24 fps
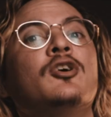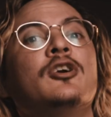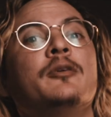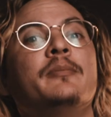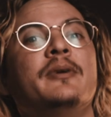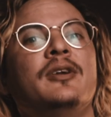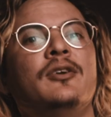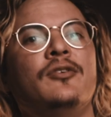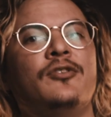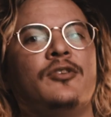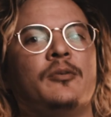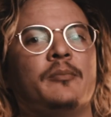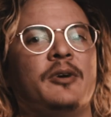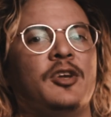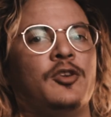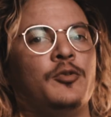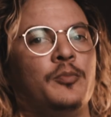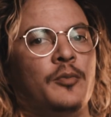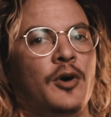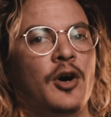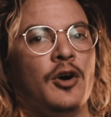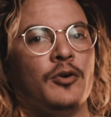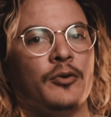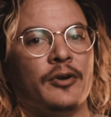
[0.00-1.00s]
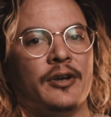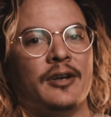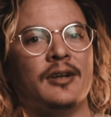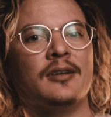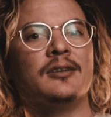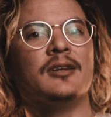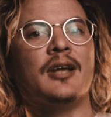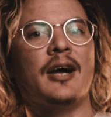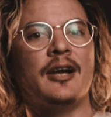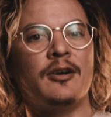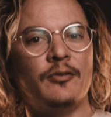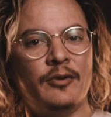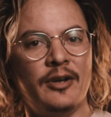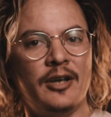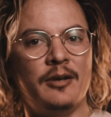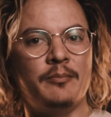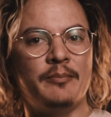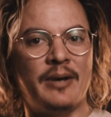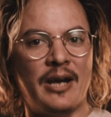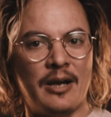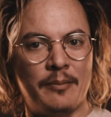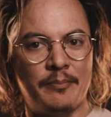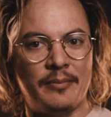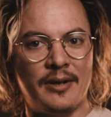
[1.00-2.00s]
going to be using my small rig lightweight
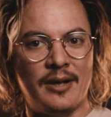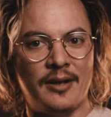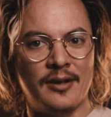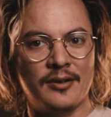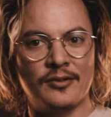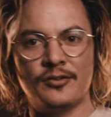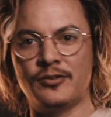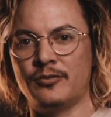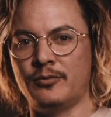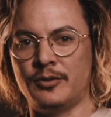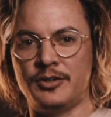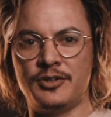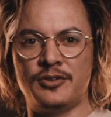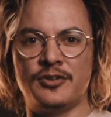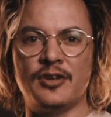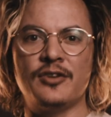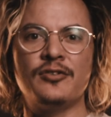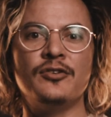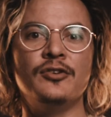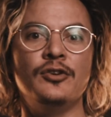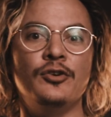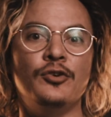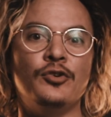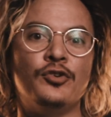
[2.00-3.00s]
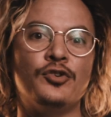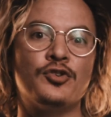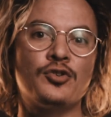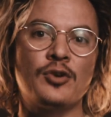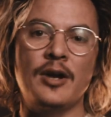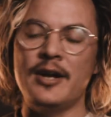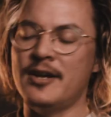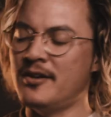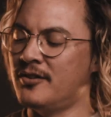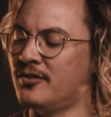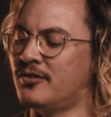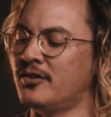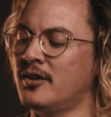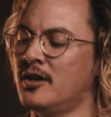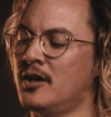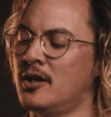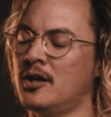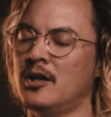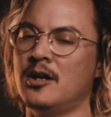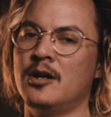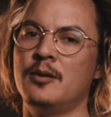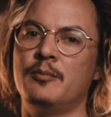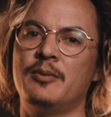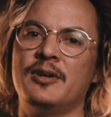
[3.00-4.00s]
matte box, which doesn't use trays,
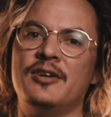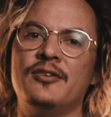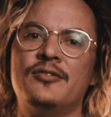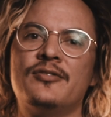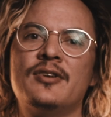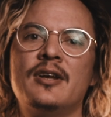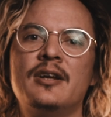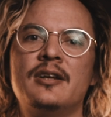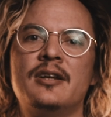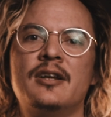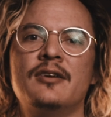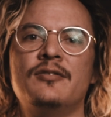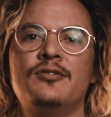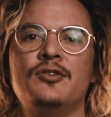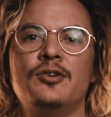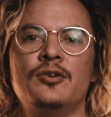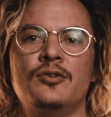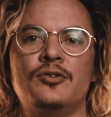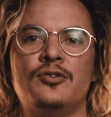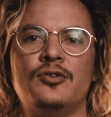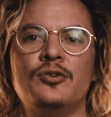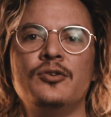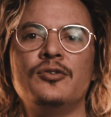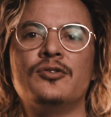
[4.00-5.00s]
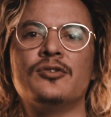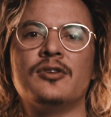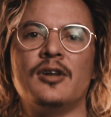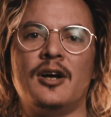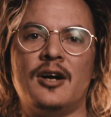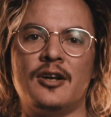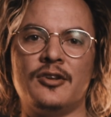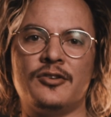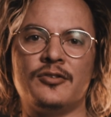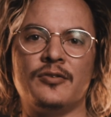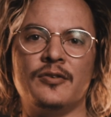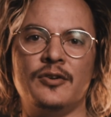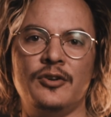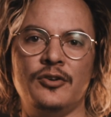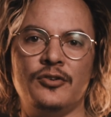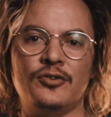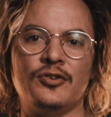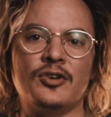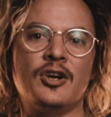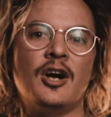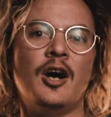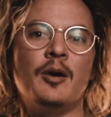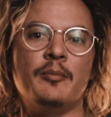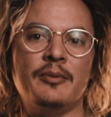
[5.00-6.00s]
but instead gives you 2 slots for use
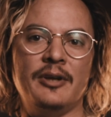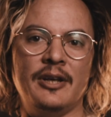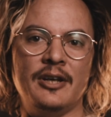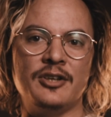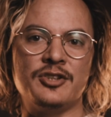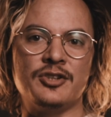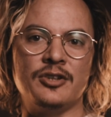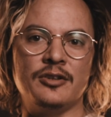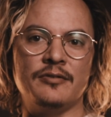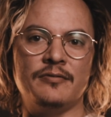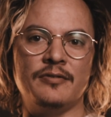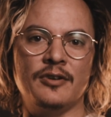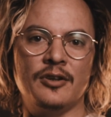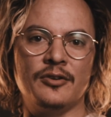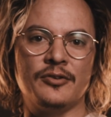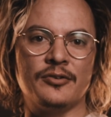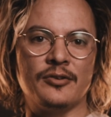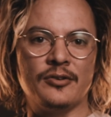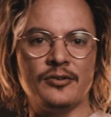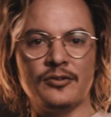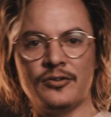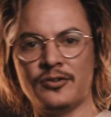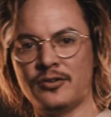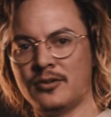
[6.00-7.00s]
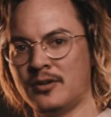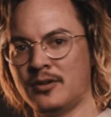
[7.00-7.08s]
a combination of filters.